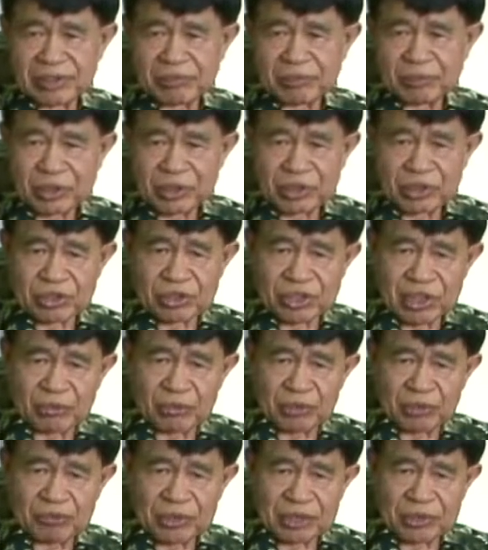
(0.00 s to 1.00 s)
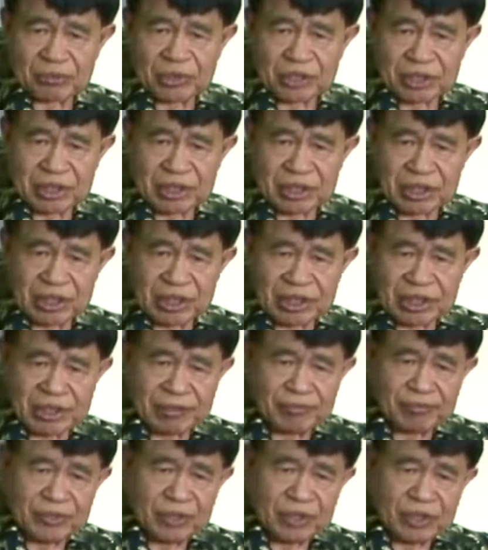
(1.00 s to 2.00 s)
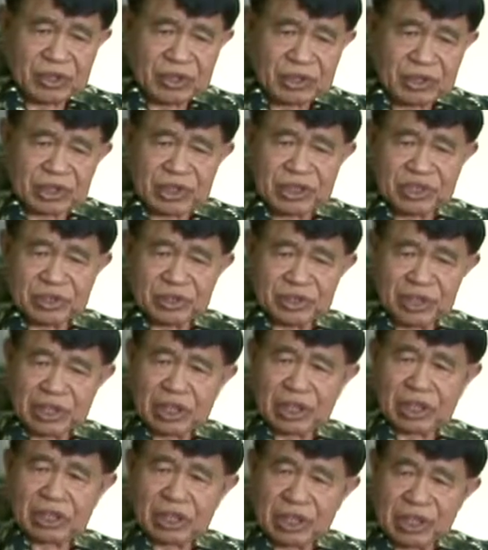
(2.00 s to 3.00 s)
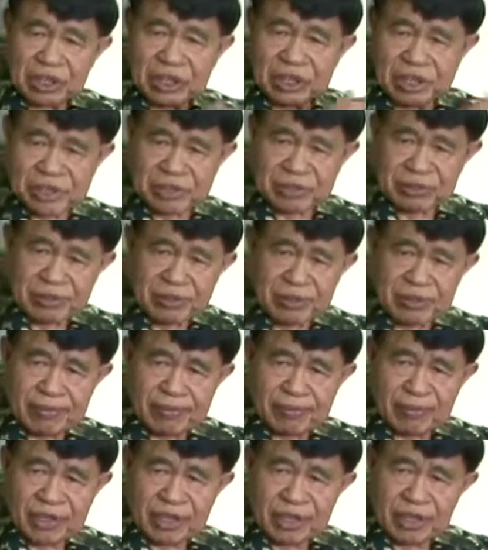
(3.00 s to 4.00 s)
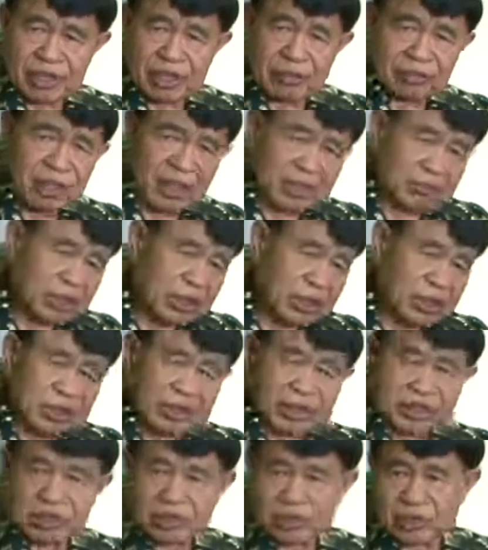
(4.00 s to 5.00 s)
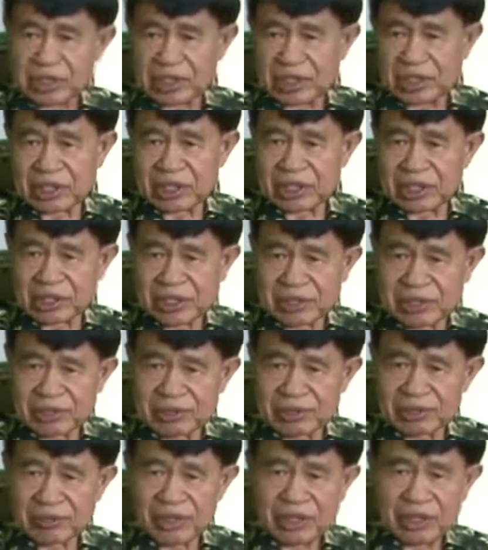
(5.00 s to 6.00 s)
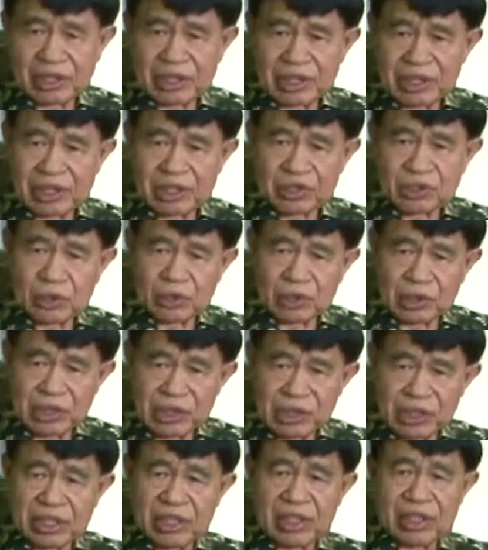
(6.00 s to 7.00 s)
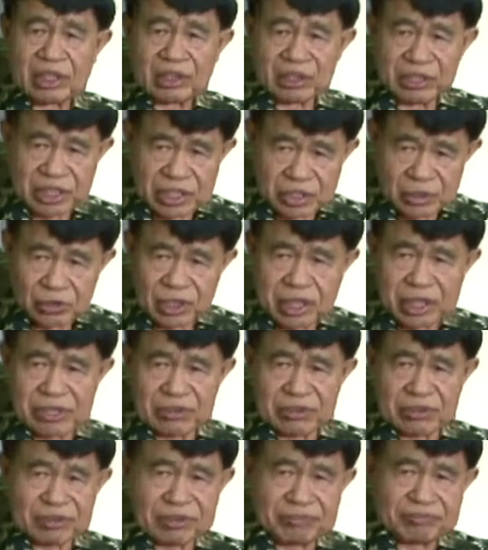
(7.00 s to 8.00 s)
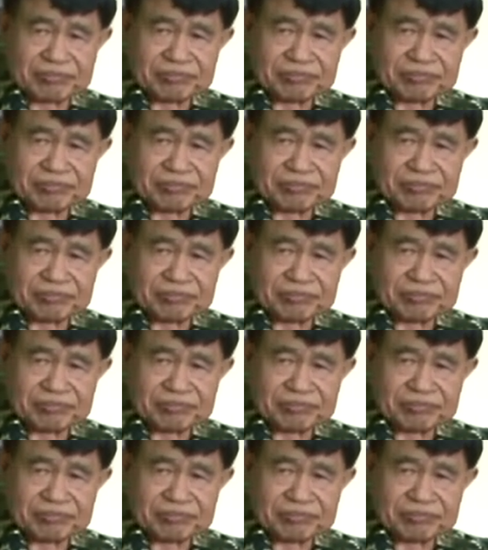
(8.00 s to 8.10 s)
because some of them said that there is reincarnation. In the Bible, there is no reincarnation. It is only resurrection.